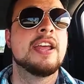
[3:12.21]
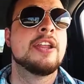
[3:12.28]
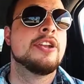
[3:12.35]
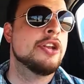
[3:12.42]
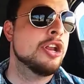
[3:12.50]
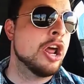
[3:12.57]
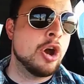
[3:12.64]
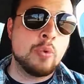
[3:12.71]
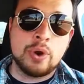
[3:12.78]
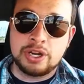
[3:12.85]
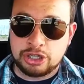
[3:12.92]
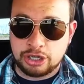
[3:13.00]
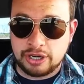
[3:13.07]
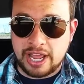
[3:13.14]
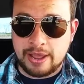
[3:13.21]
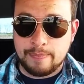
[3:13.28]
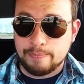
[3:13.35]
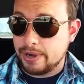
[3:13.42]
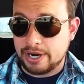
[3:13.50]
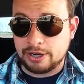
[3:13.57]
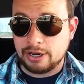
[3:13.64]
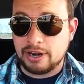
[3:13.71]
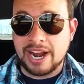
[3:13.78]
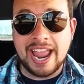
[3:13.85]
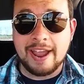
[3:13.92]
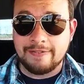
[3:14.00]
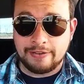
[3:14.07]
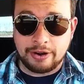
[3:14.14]
no one should mutter
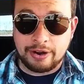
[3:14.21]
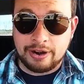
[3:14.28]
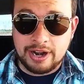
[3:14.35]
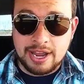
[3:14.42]
ever.